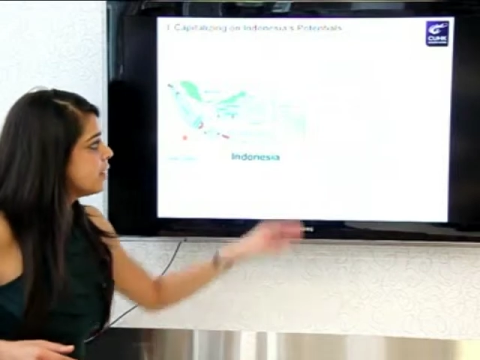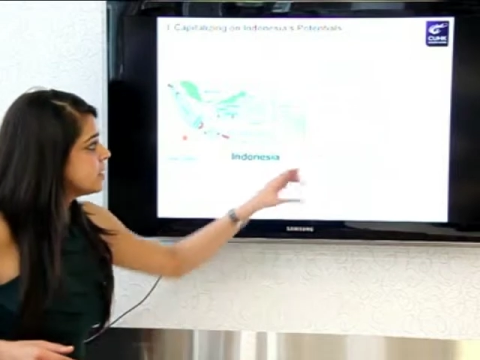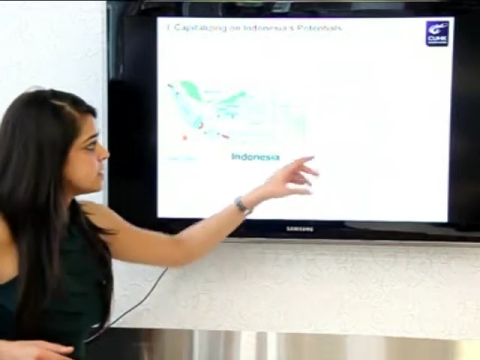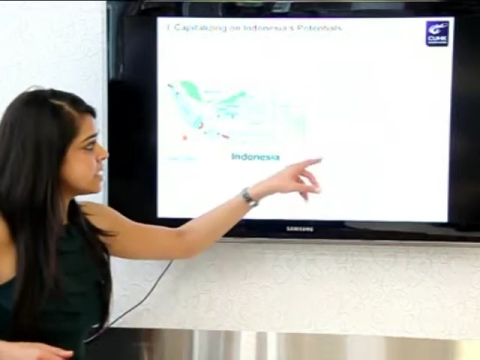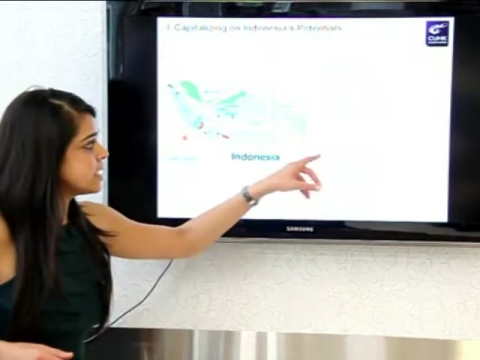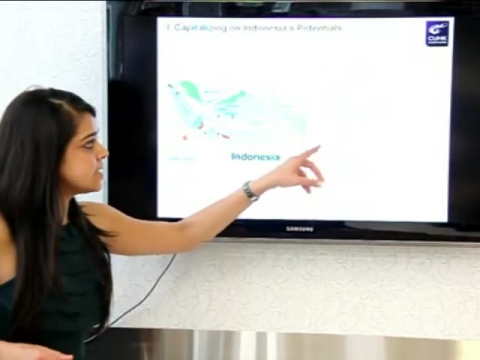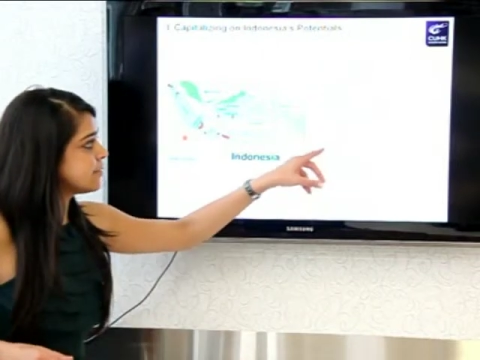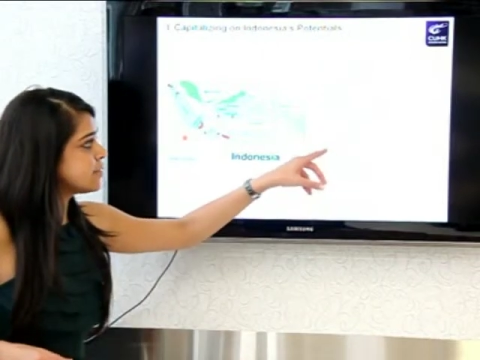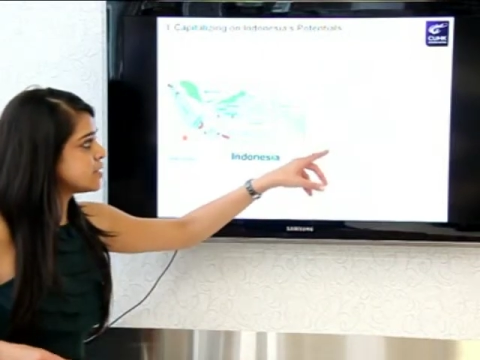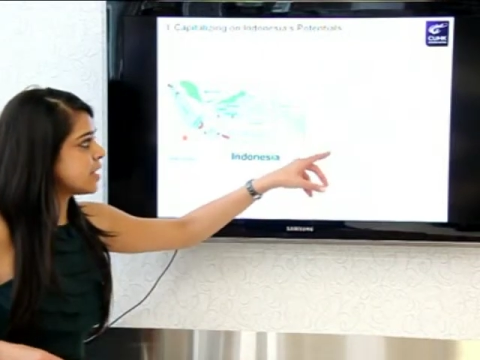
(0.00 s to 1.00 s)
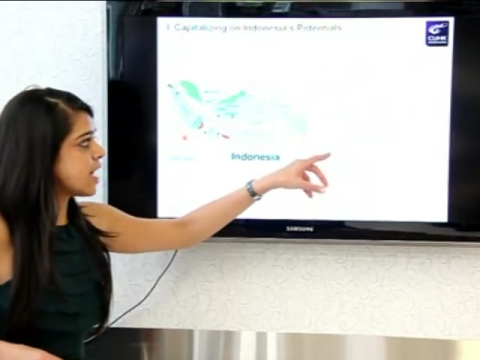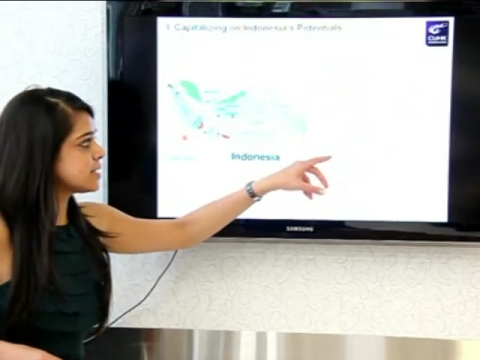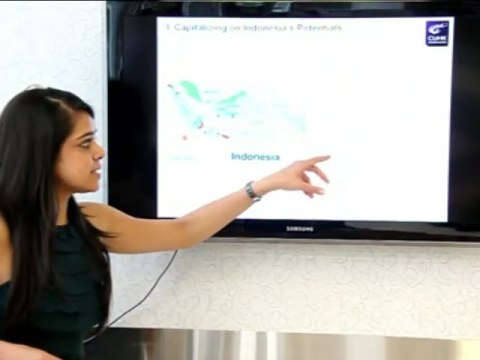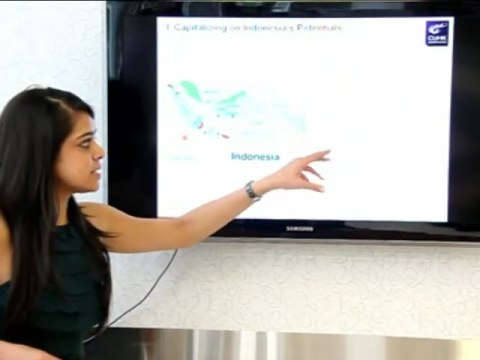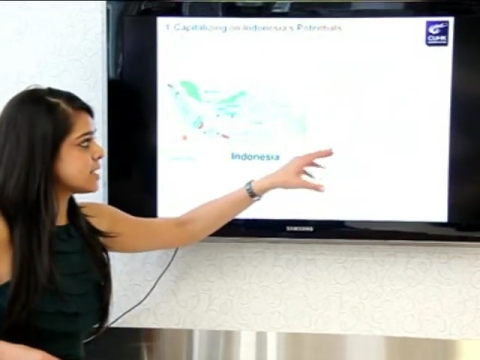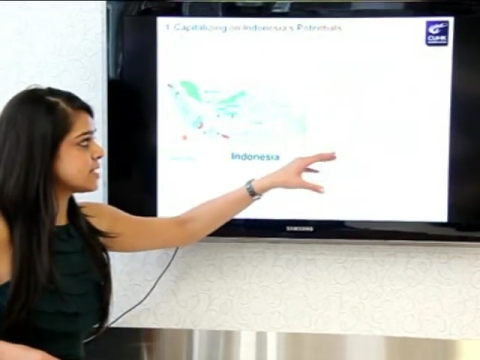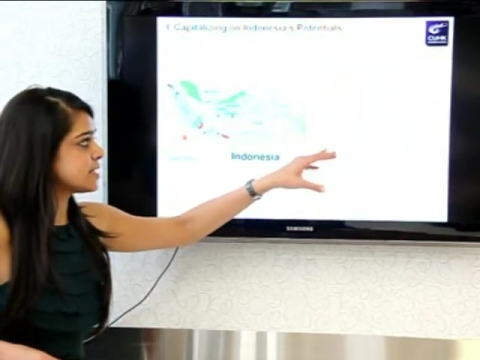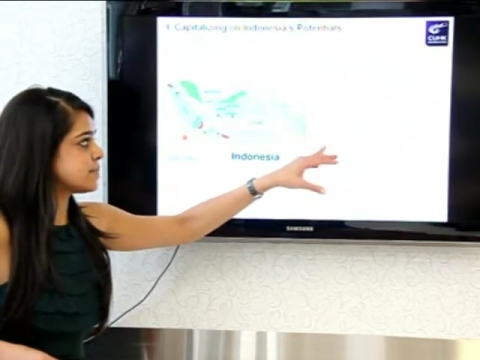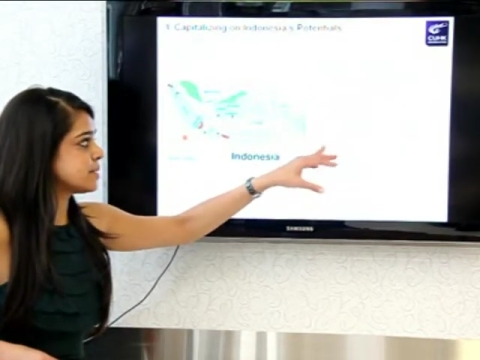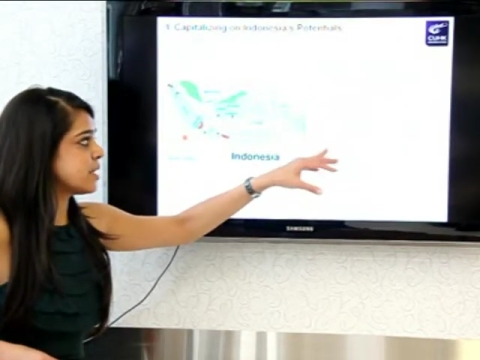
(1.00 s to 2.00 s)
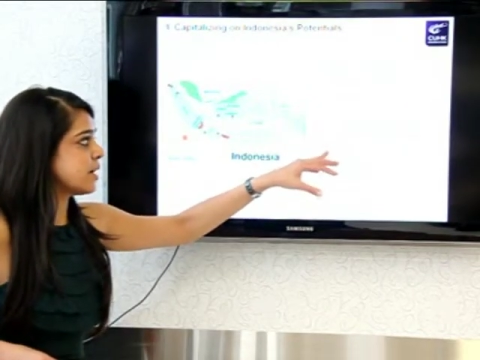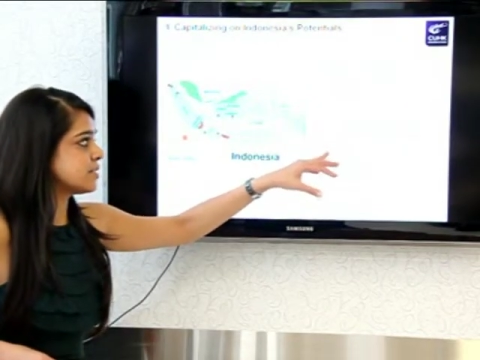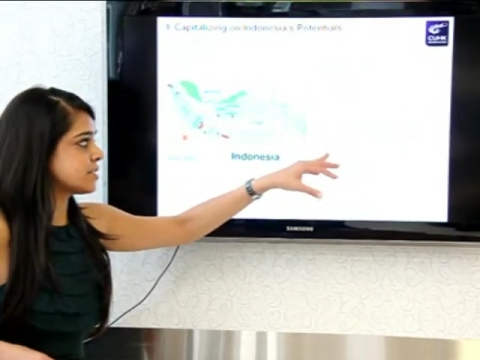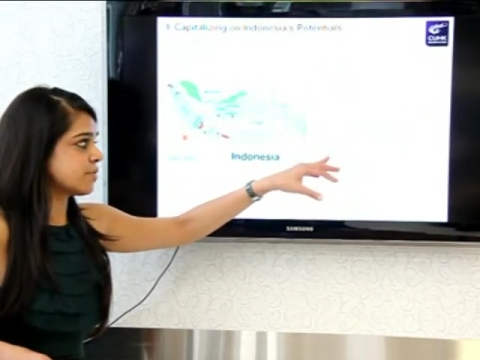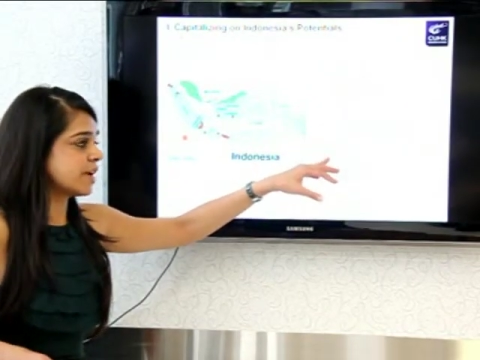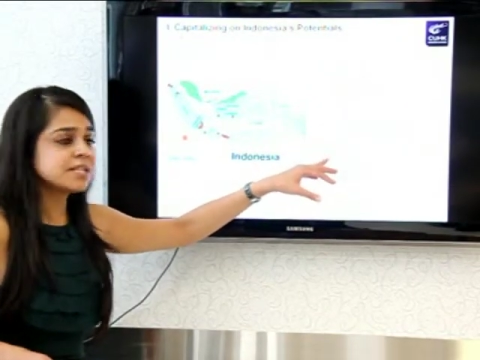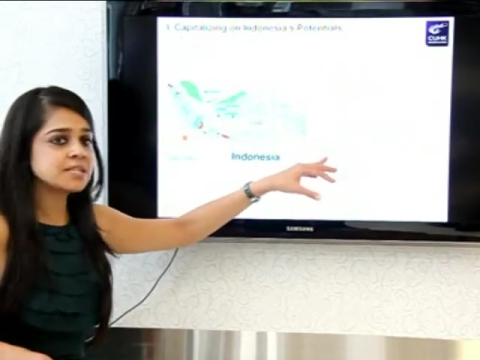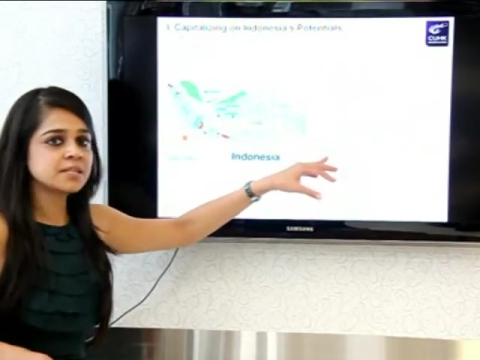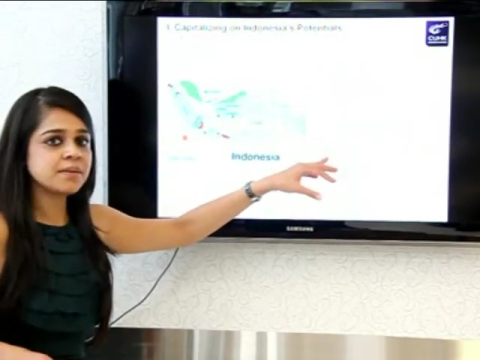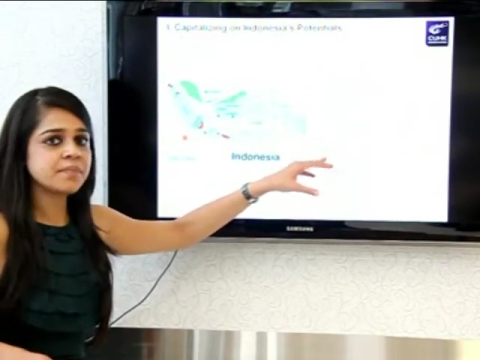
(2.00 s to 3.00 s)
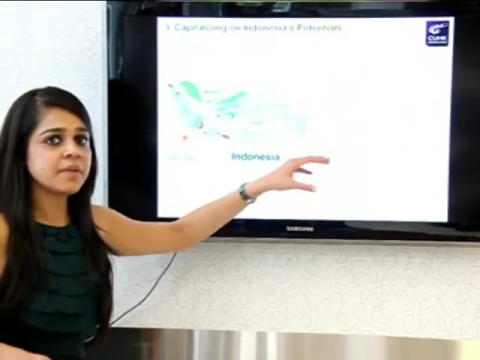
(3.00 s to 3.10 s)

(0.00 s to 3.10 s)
seeds and fertilizers at subsidized rates,